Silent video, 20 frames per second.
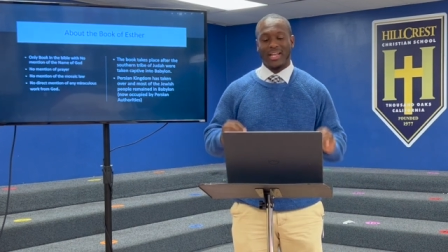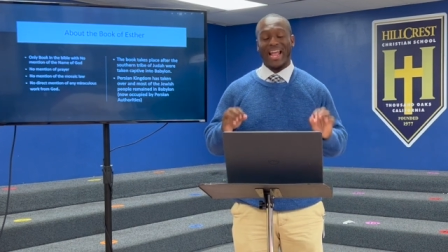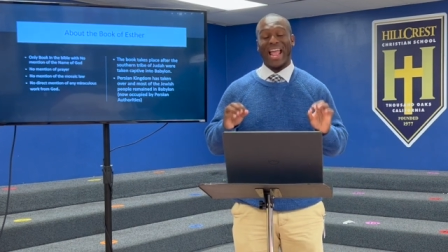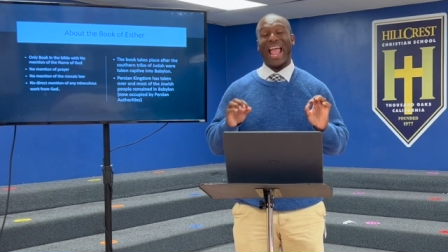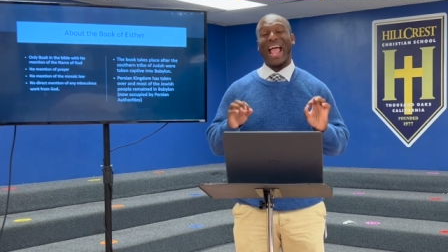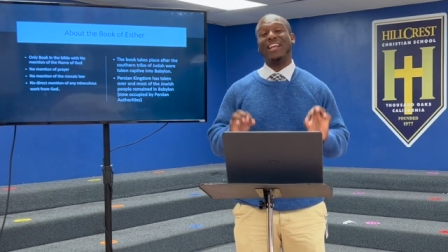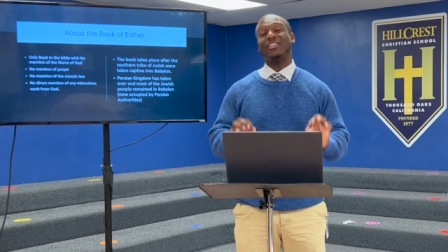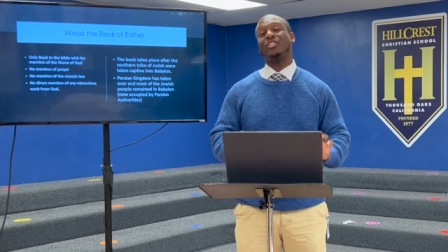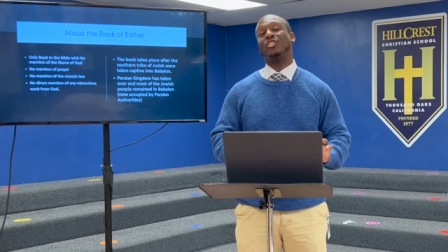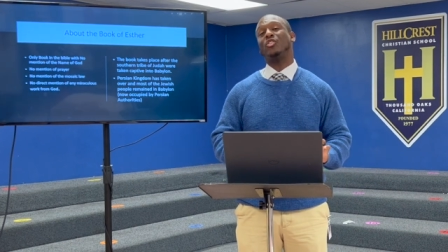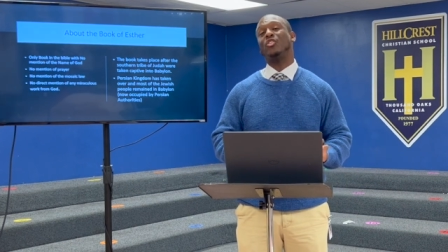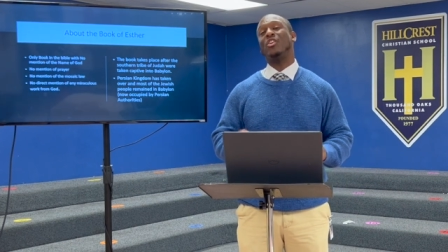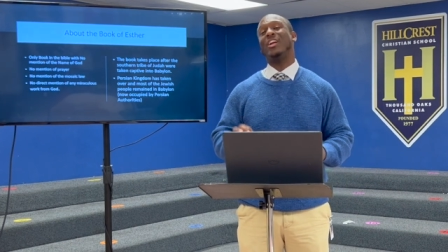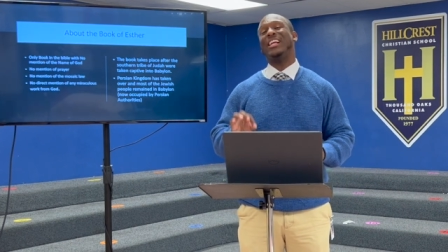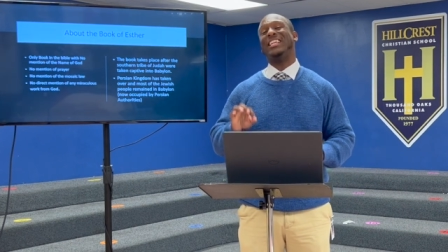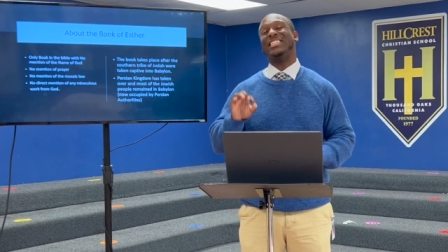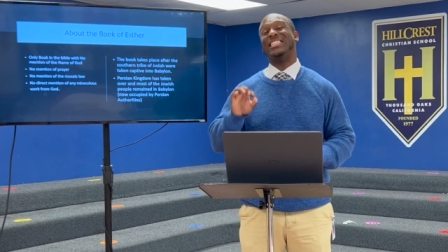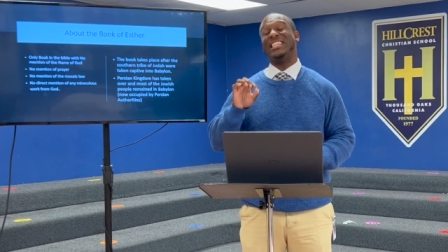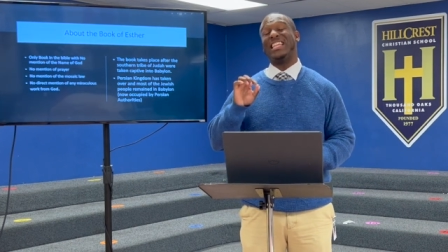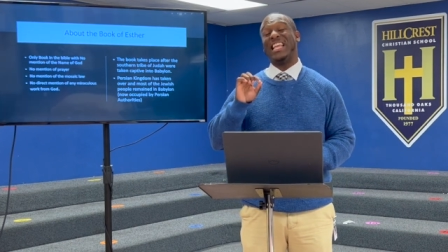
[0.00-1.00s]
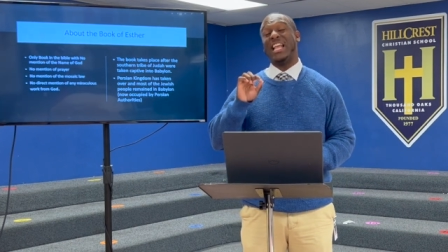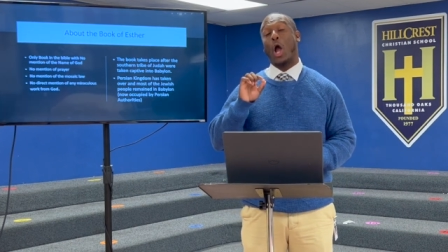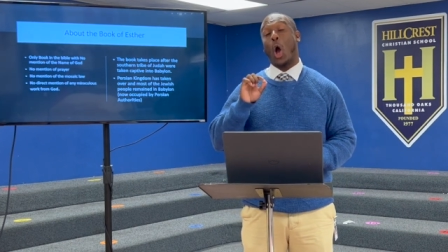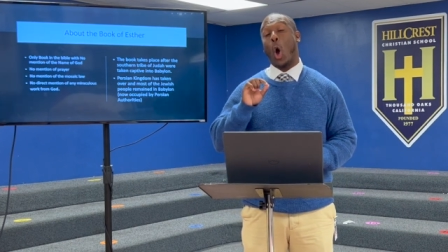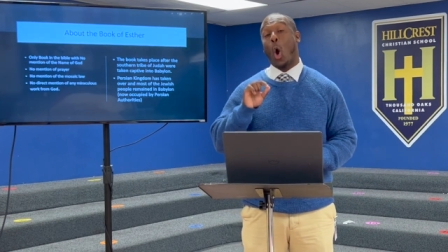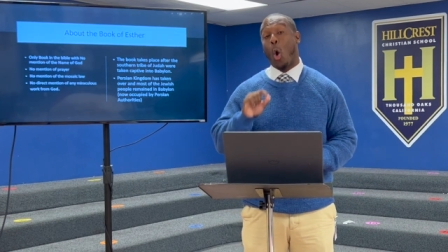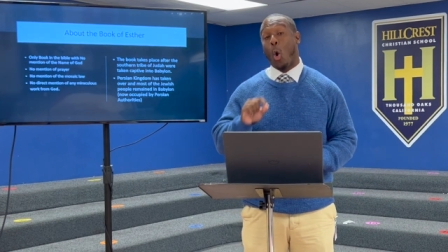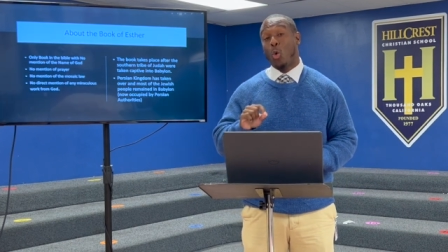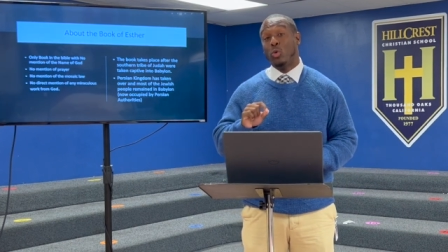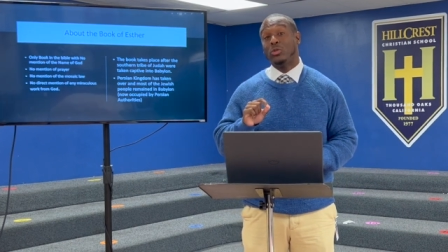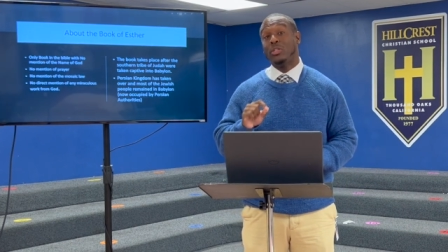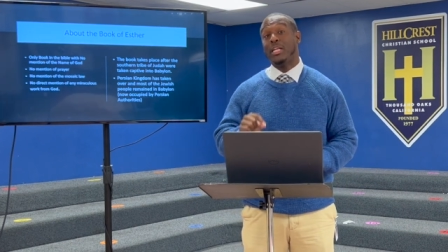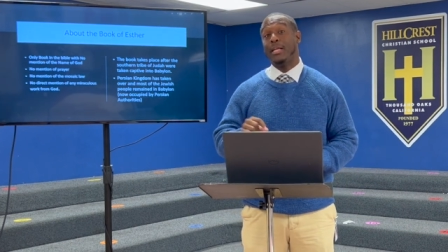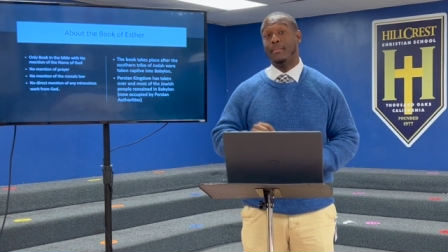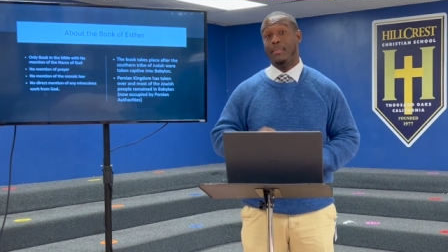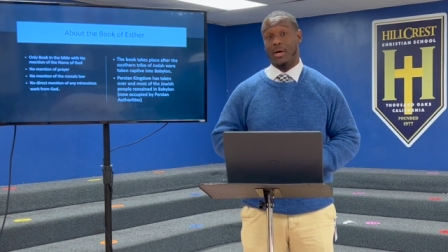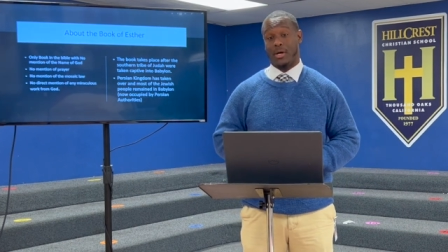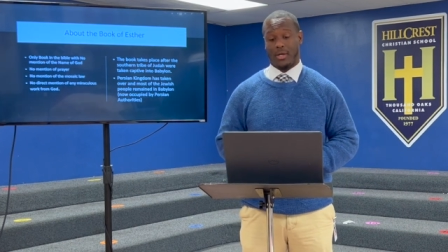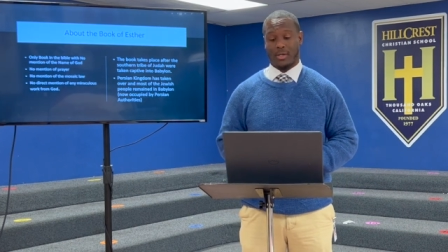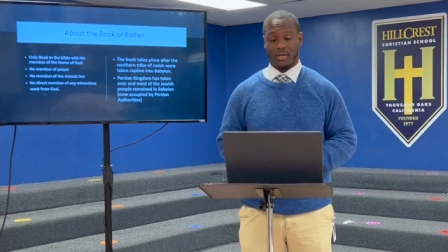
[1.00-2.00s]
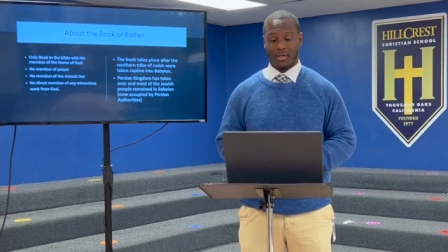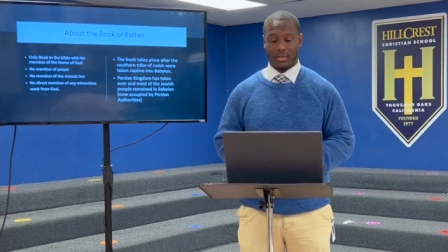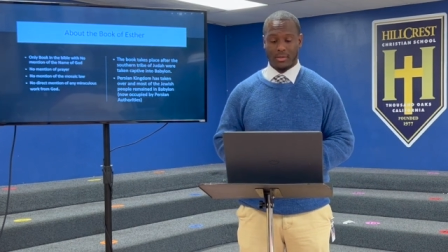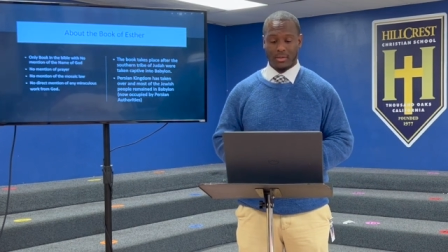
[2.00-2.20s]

Esther is the only book